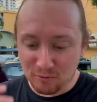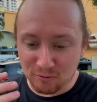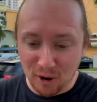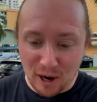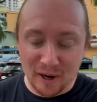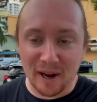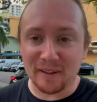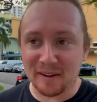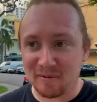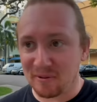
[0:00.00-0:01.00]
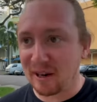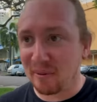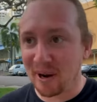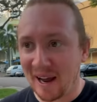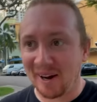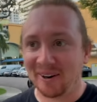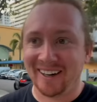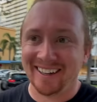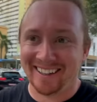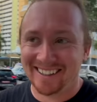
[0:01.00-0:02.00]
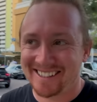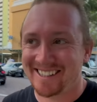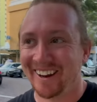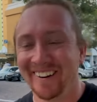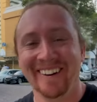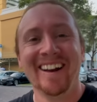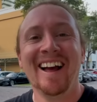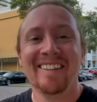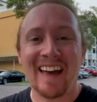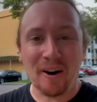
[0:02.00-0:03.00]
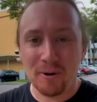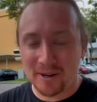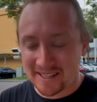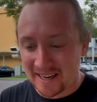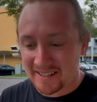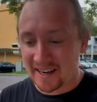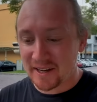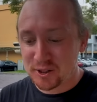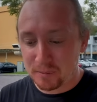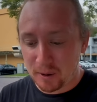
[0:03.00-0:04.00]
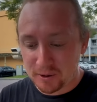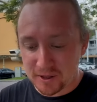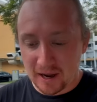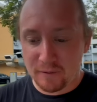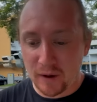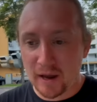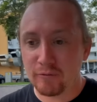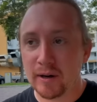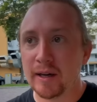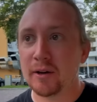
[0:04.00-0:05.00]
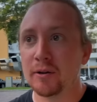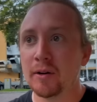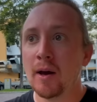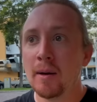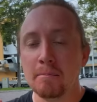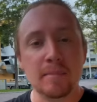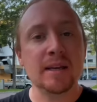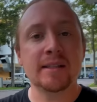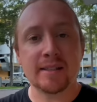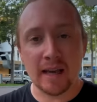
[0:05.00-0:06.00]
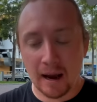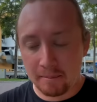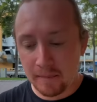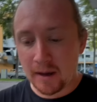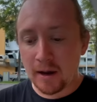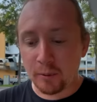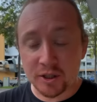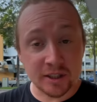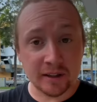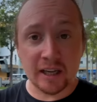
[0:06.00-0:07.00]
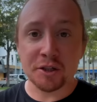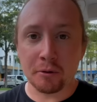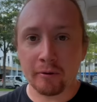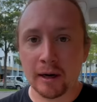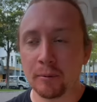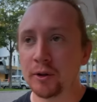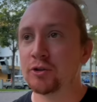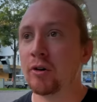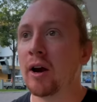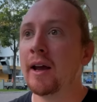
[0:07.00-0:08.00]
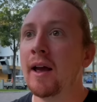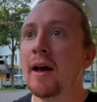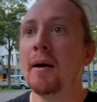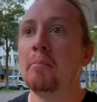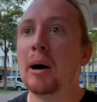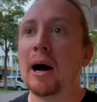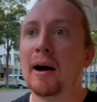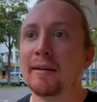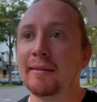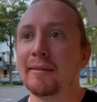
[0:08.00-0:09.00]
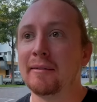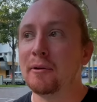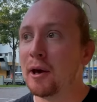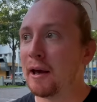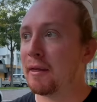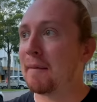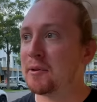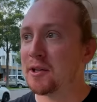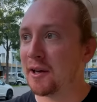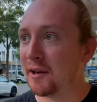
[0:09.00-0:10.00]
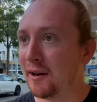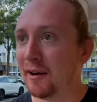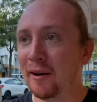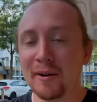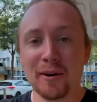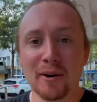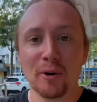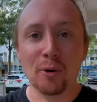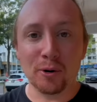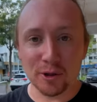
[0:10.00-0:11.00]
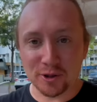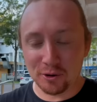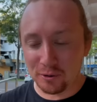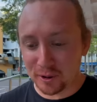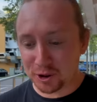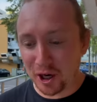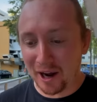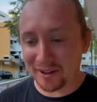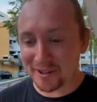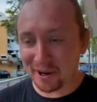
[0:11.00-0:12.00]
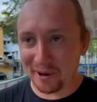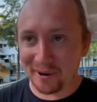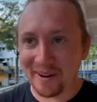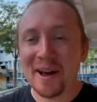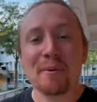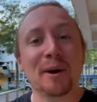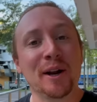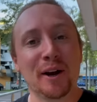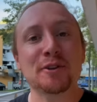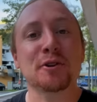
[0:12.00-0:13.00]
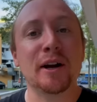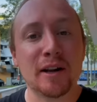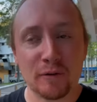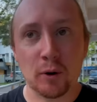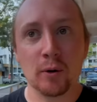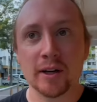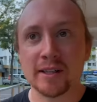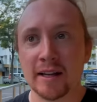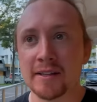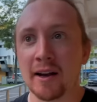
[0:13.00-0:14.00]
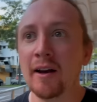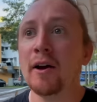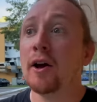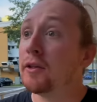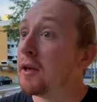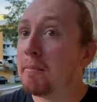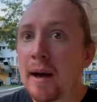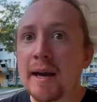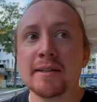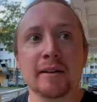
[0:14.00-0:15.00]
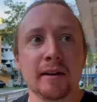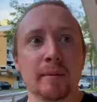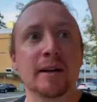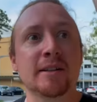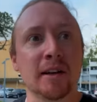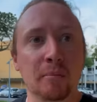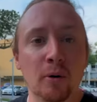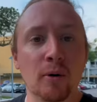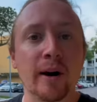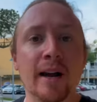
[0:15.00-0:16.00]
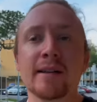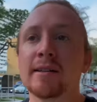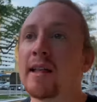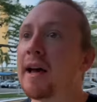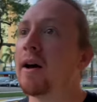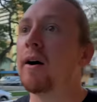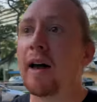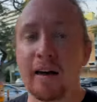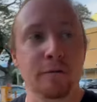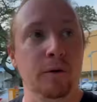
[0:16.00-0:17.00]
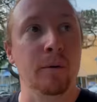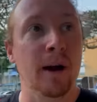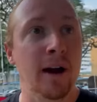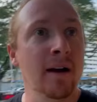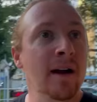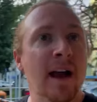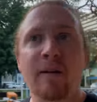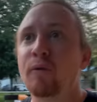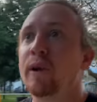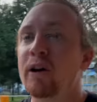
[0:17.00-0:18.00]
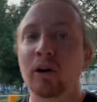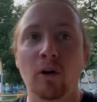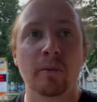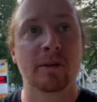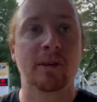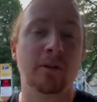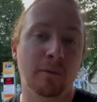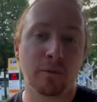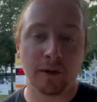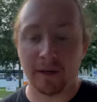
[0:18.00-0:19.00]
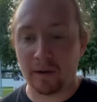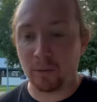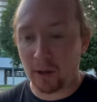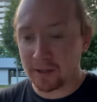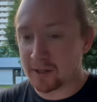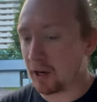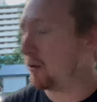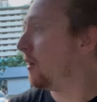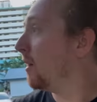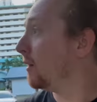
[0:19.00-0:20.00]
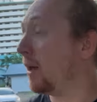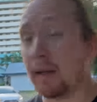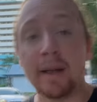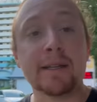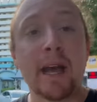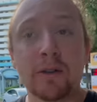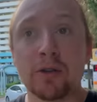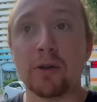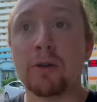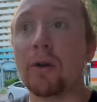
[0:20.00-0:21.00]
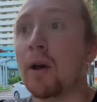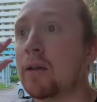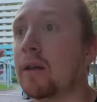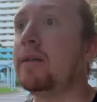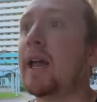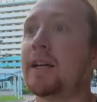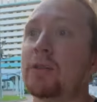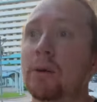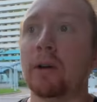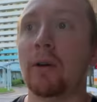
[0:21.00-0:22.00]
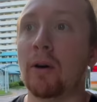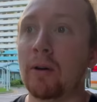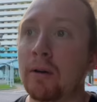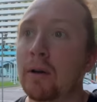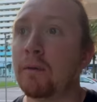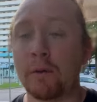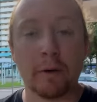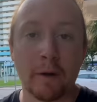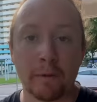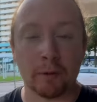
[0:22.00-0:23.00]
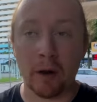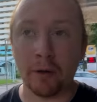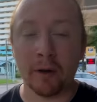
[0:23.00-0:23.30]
Right, okay, that didn't really work out. So that hawker centre is supposed to have a really good mee siam, which is a dish we really want to try. But yeah, that particular hawker stall was shut. So we're going to go and try another hawker centre. The amazing thing about Singapore is they are everywhere. Every kilometre you can find another one. So yeah, let's head to the next one along, further up the road.